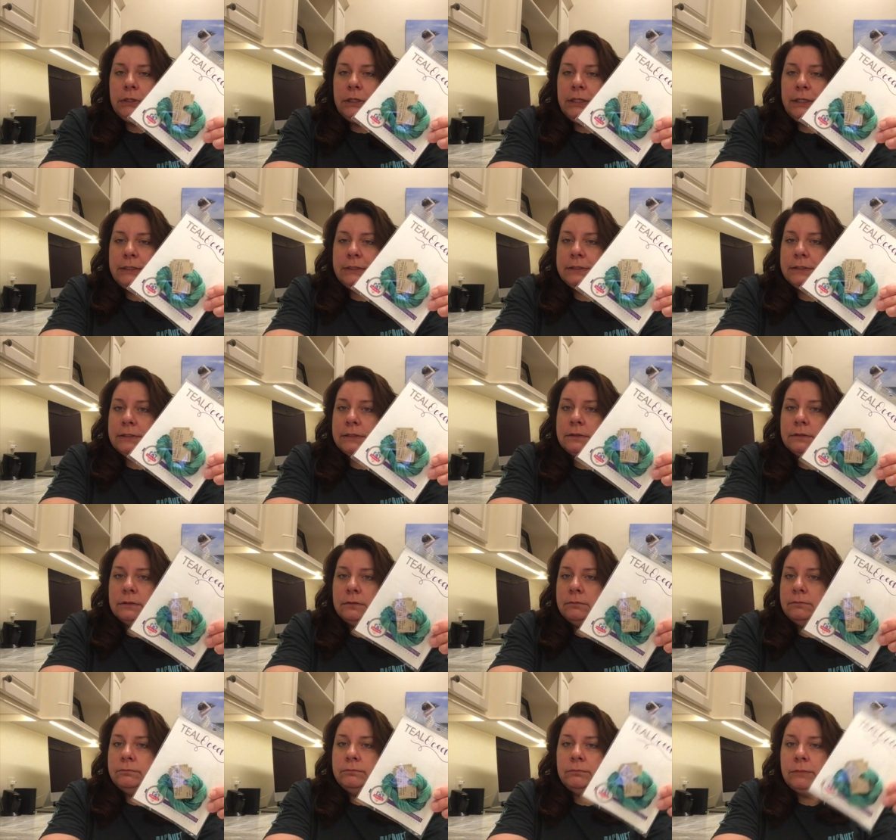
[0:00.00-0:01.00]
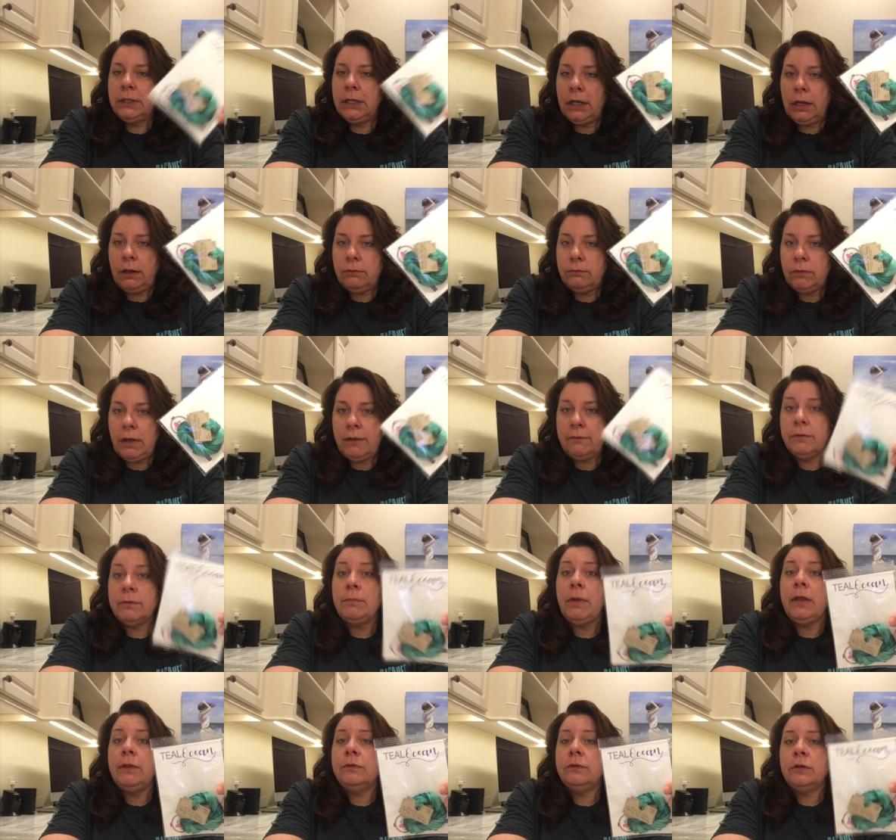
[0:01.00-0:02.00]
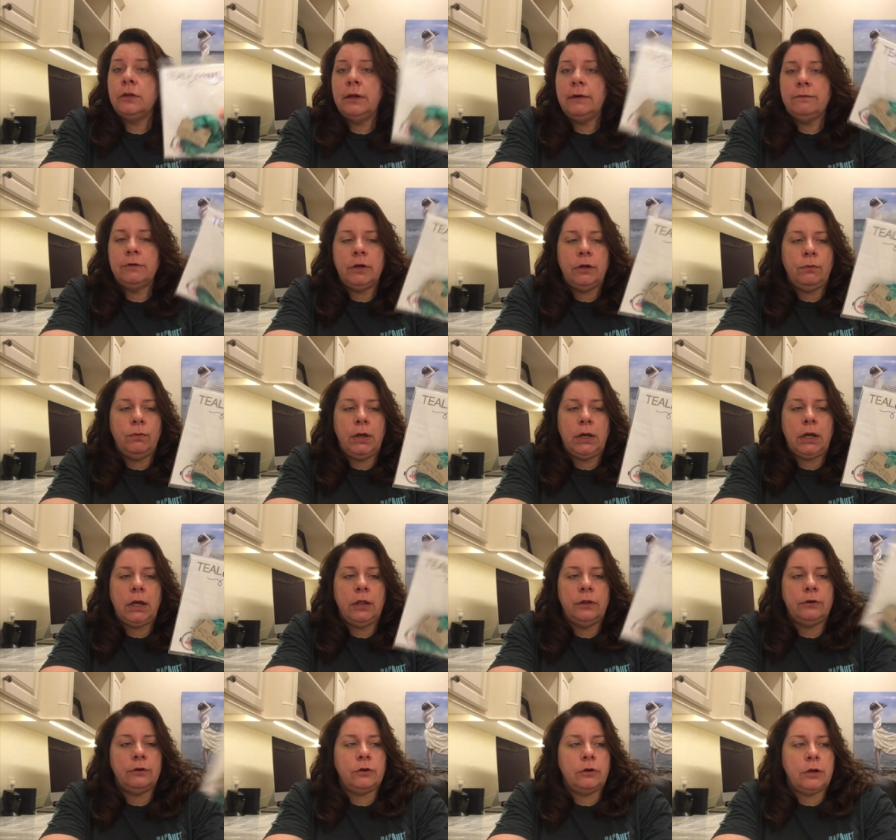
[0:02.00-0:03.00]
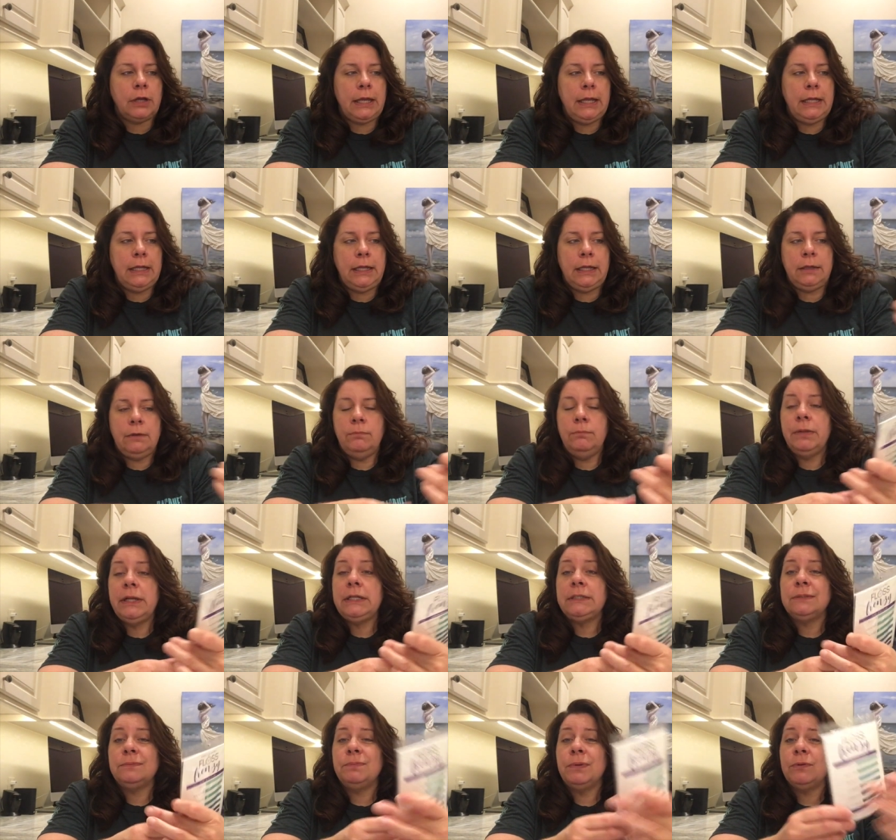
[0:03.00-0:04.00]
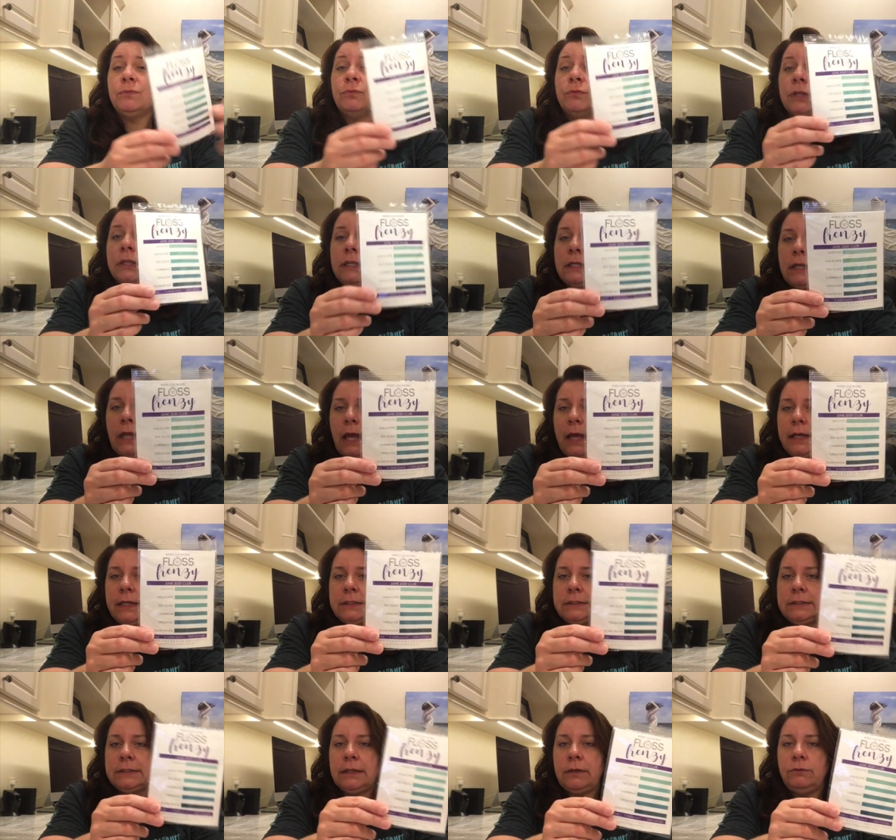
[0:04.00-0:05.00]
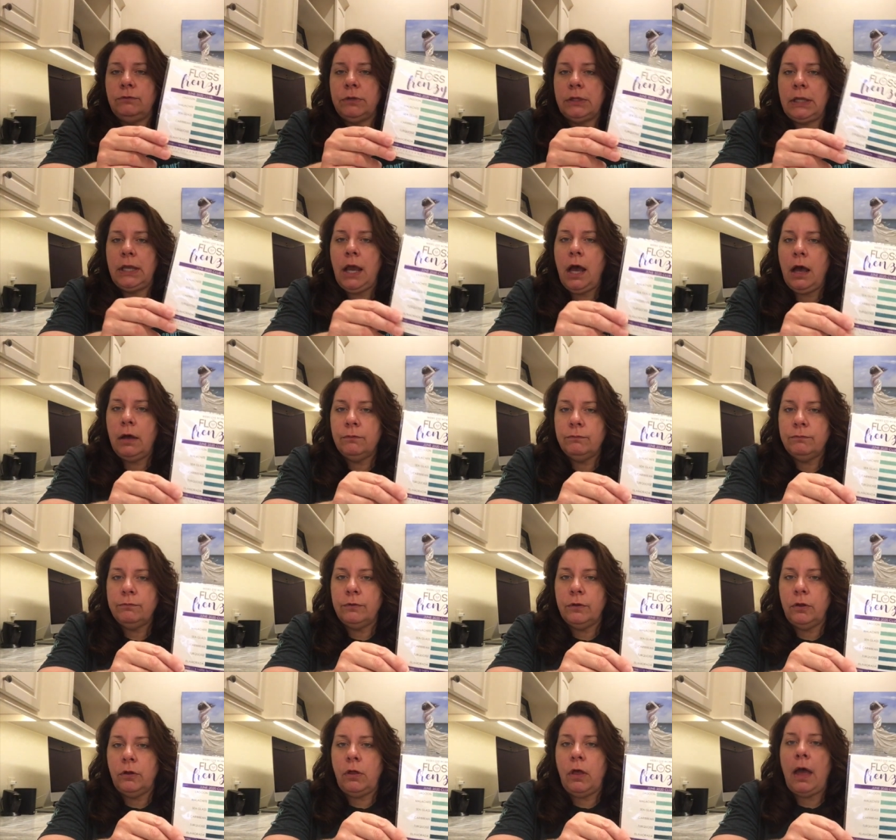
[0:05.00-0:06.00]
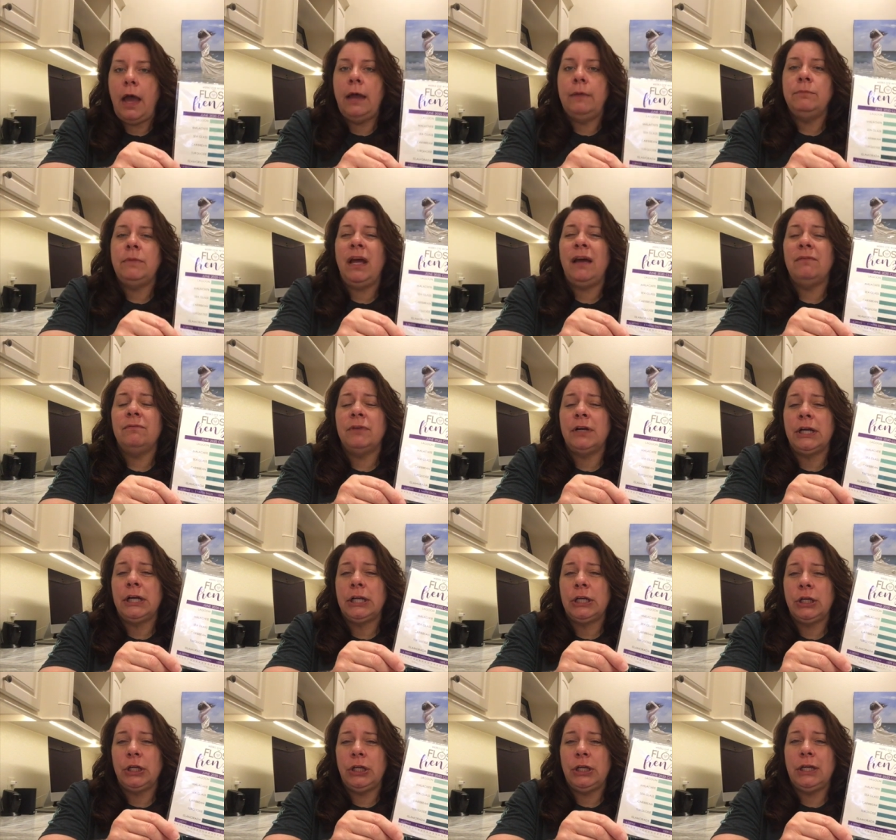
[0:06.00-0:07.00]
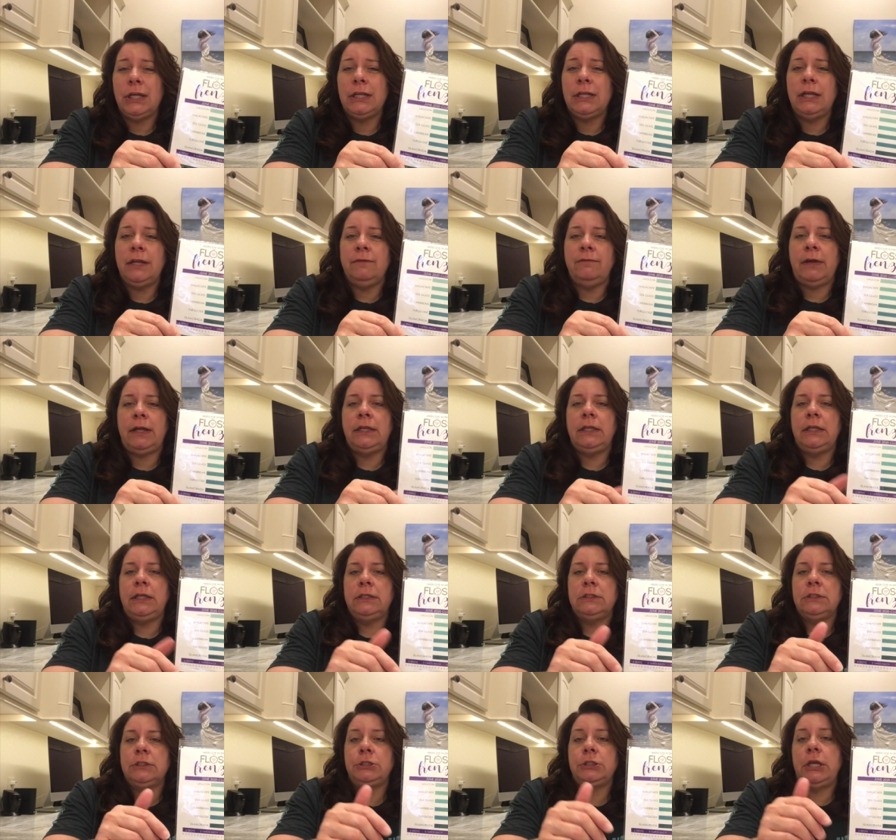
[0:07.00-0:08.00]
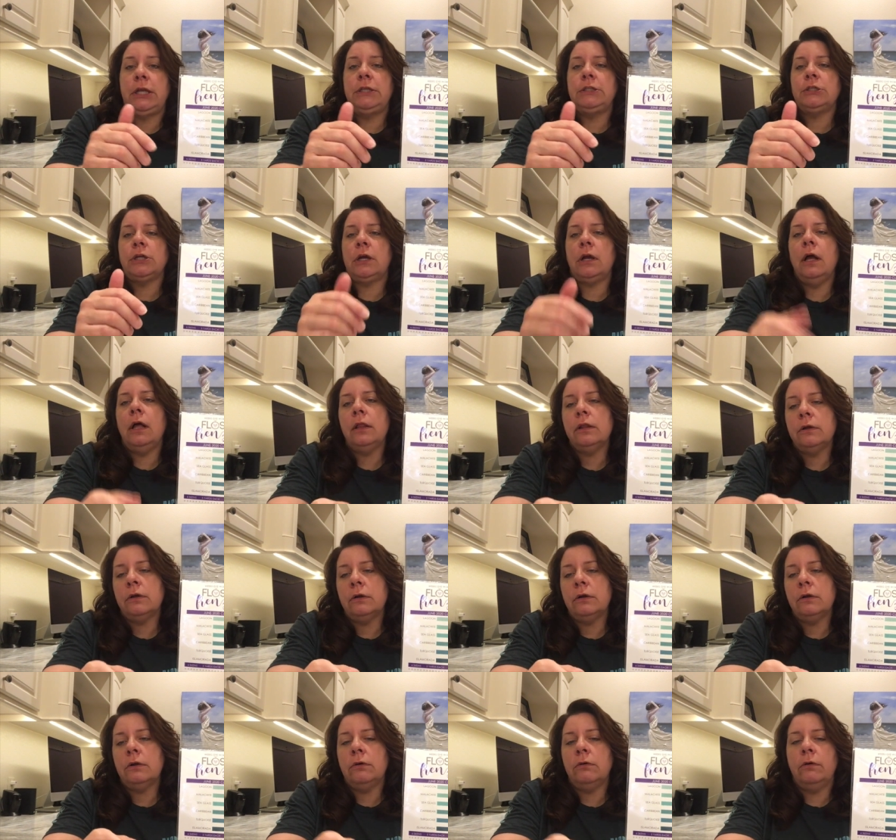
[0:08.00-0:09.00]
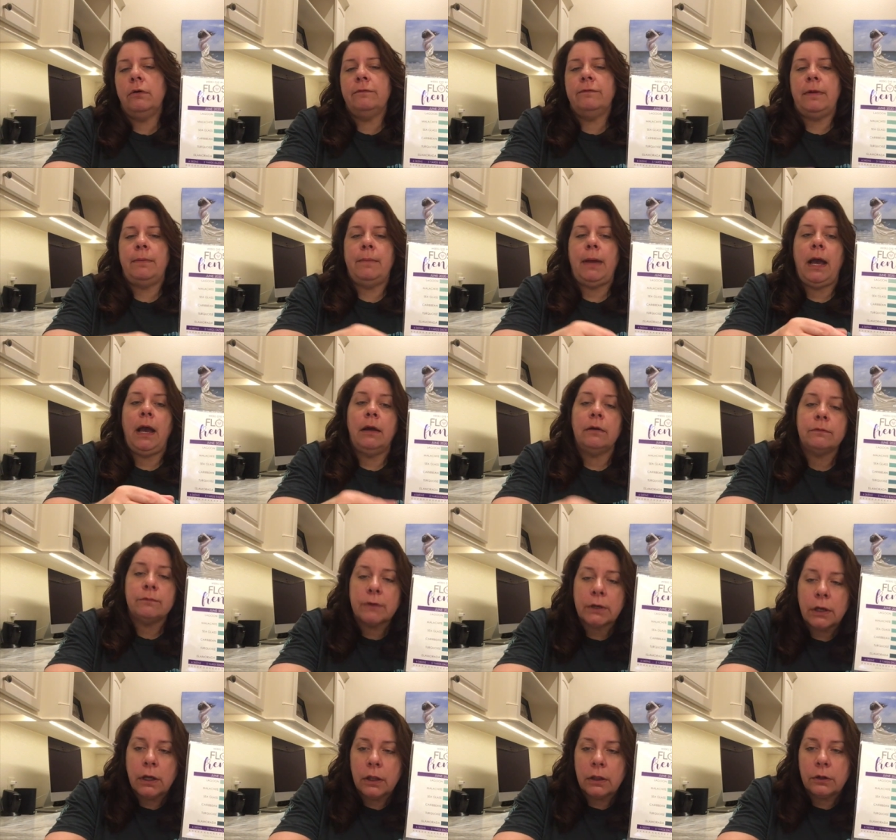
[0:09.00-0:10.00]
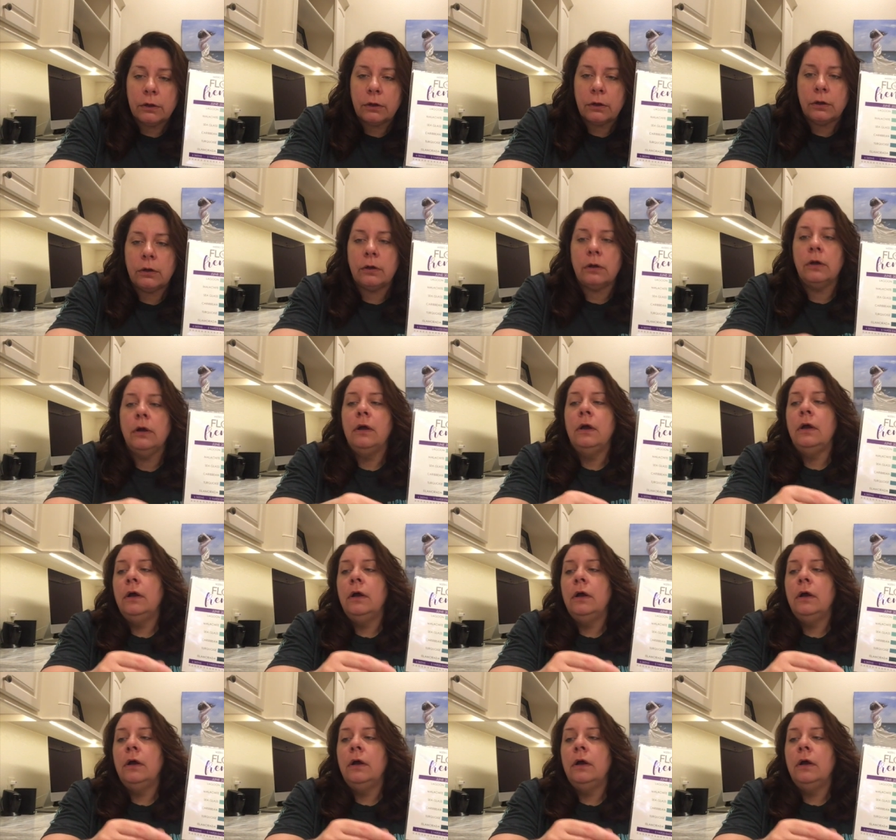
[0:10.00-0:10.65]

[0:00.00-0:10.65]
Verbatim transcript: it's you know, every month you never know what color you're getting, but it's been really nice and really helpful. I'm not very good if I need to change a color or if I'm out of a color